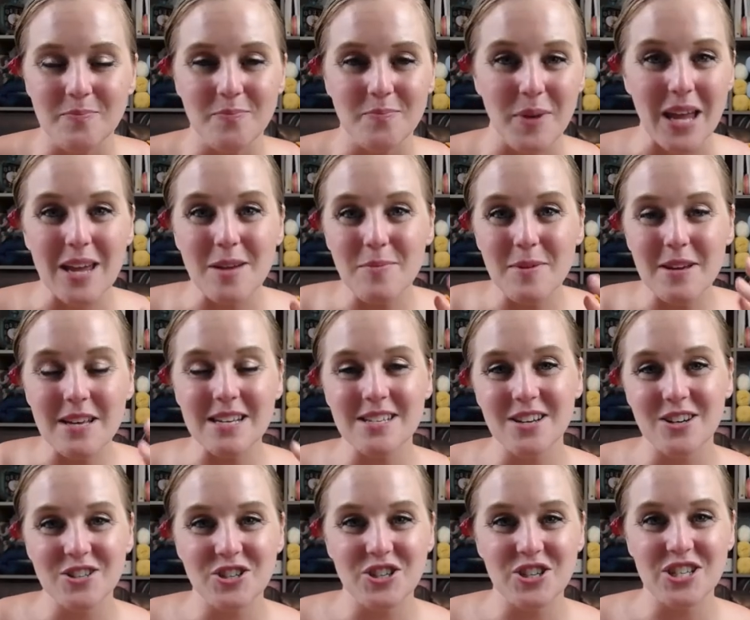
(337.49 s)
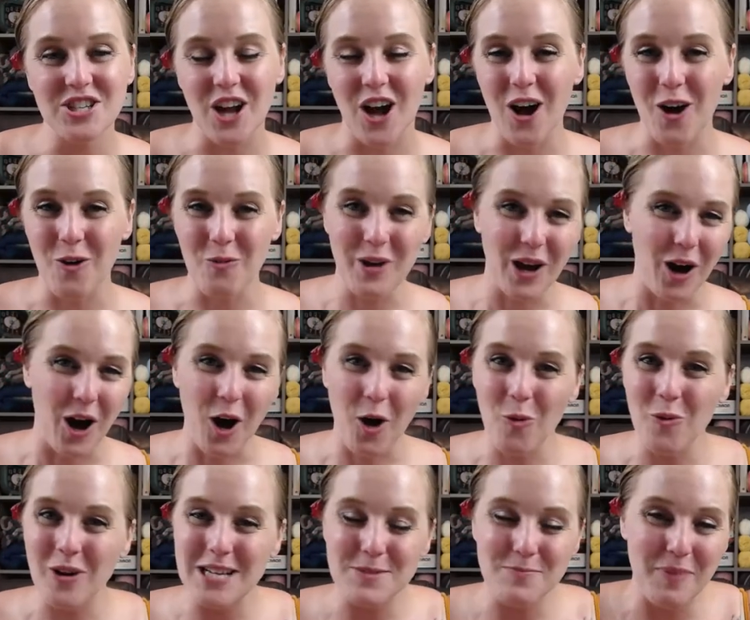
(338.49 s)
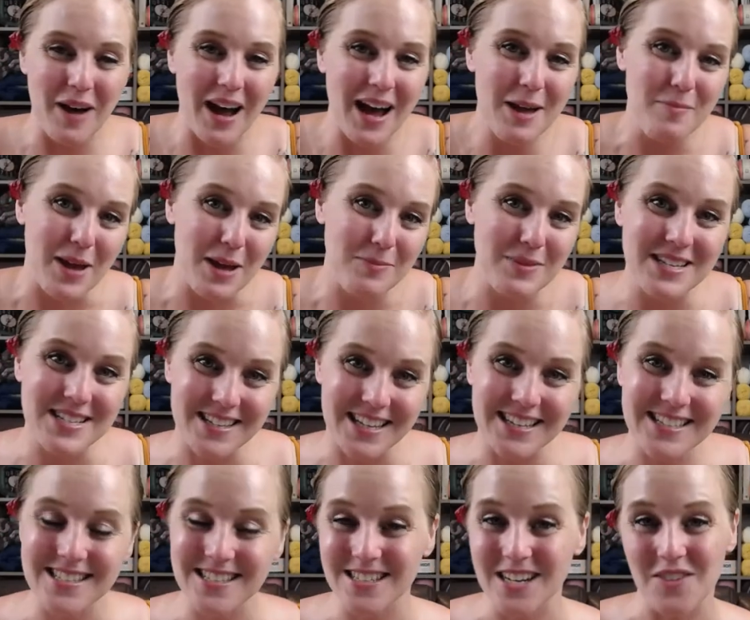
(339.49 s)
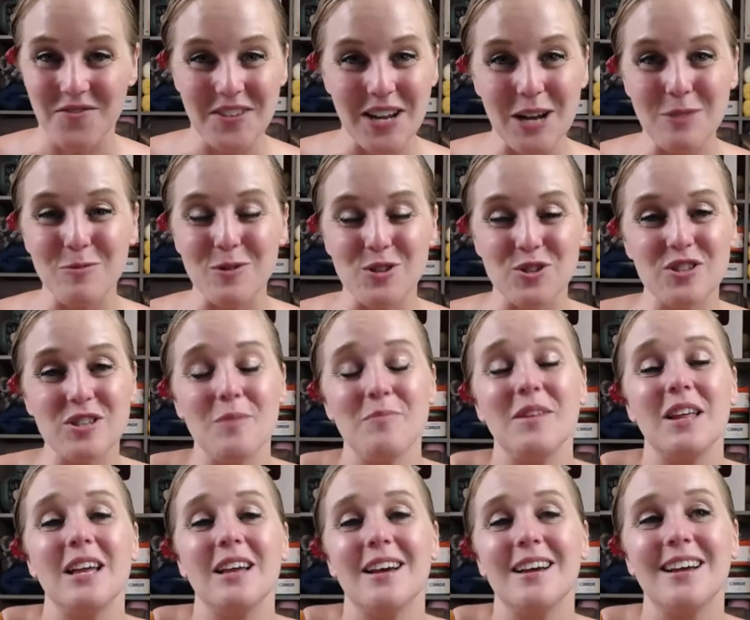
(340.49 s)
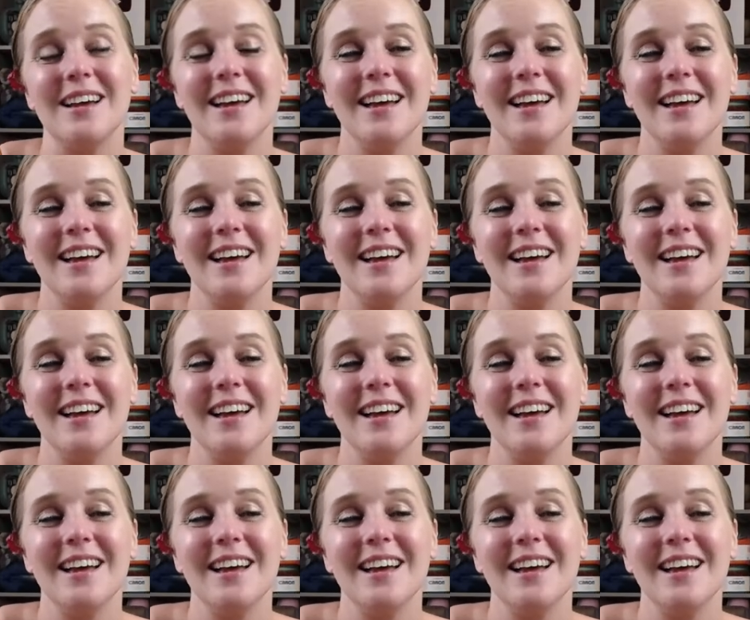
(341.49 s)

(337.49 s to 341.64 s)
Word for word: Babies are just, we always buy babies like stuffed animals or something